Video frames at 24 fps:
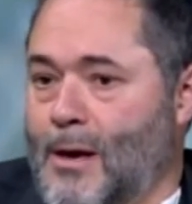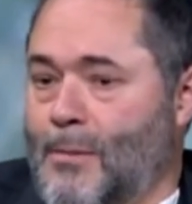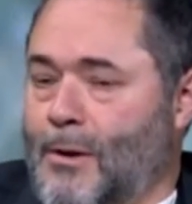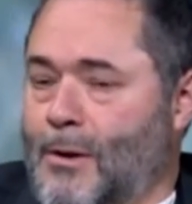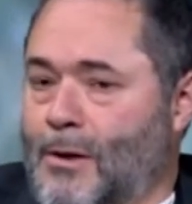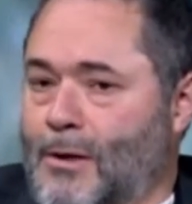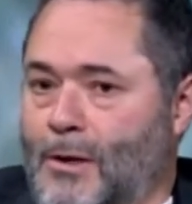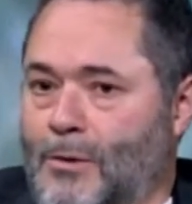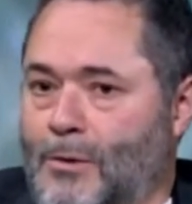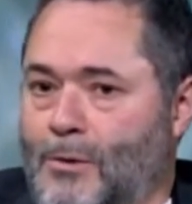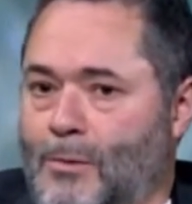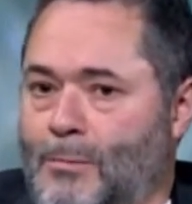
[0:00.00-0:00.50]

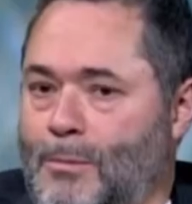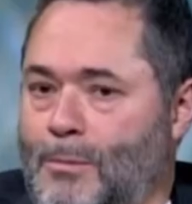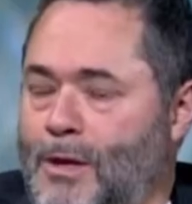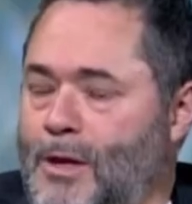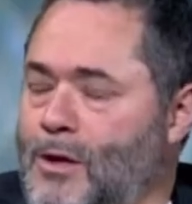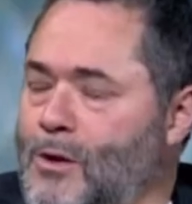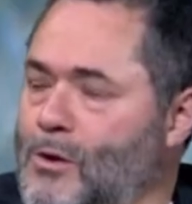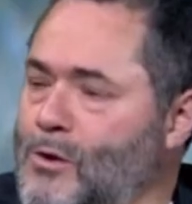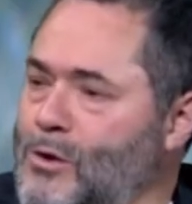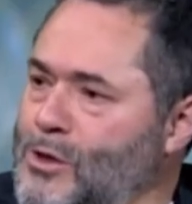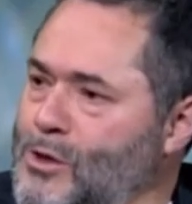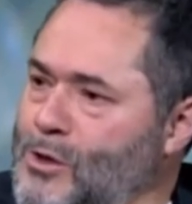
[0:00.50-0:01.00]
about another
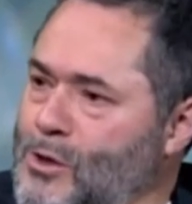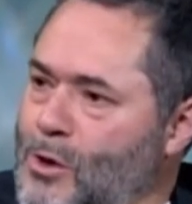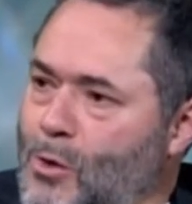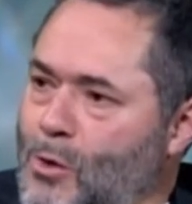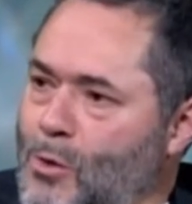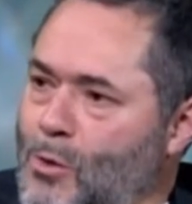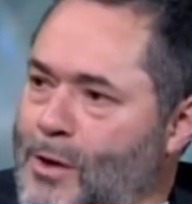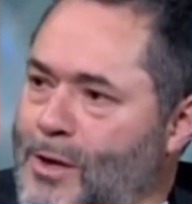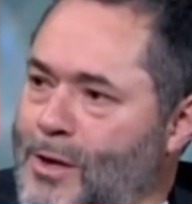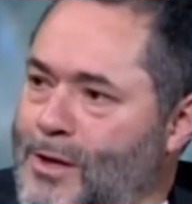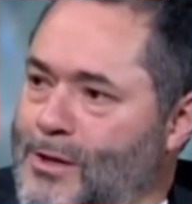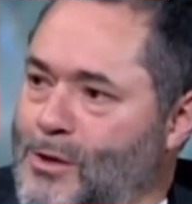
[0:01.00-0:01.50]
minute or
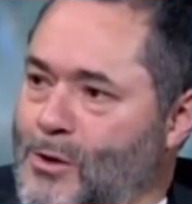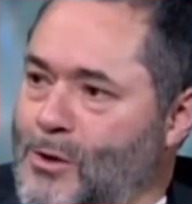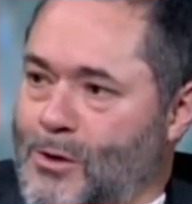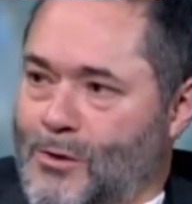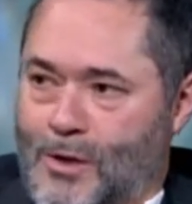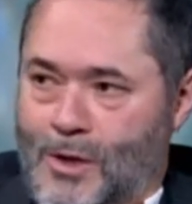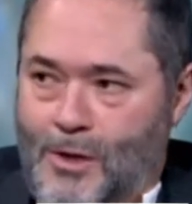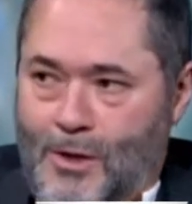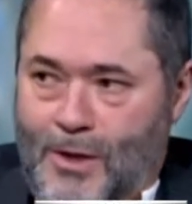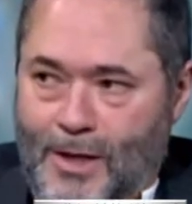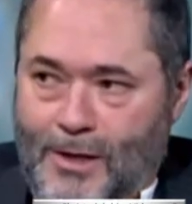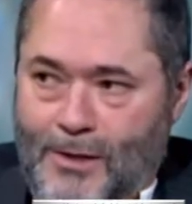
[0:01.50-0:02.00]
so. Uh, is there
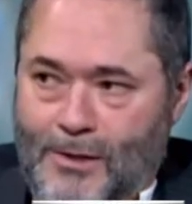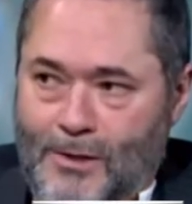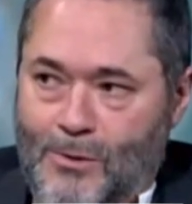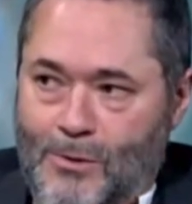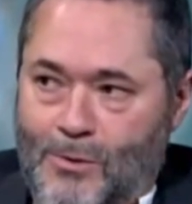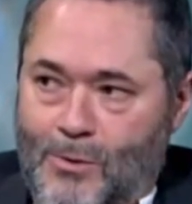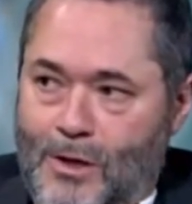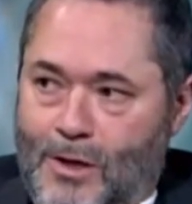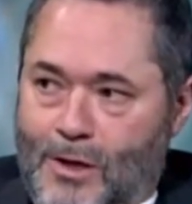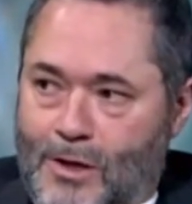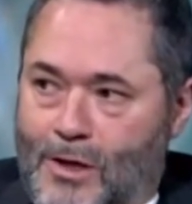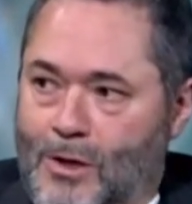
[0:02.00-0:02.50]
anything you'd like
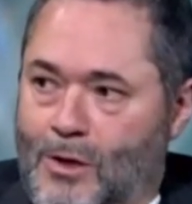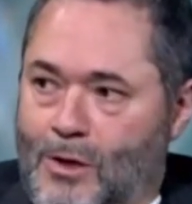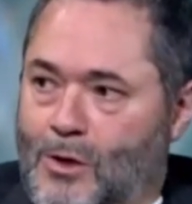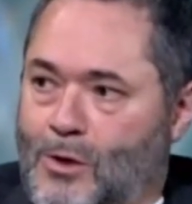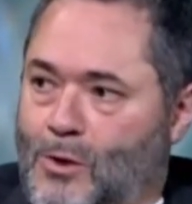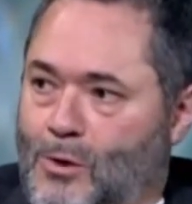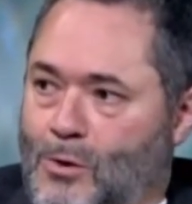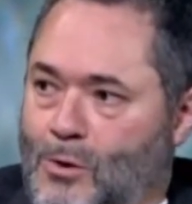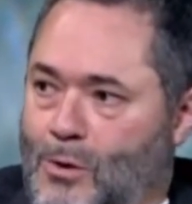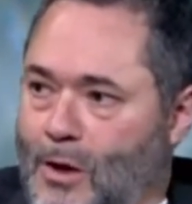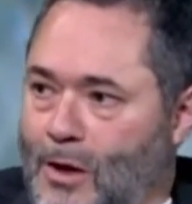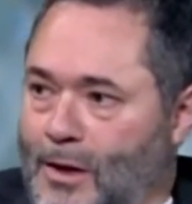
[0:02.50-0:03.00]
to uh,
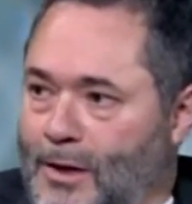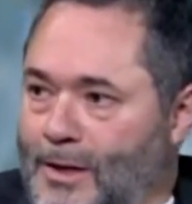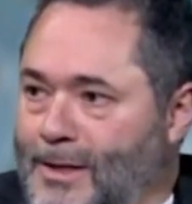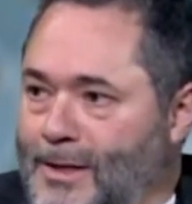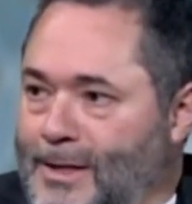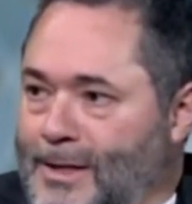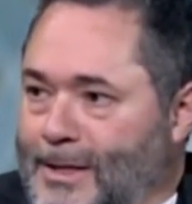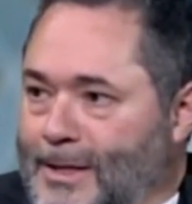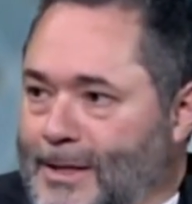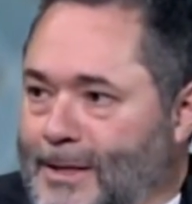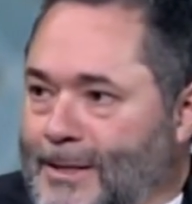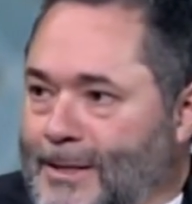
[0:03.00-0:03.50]
conclude on? Well,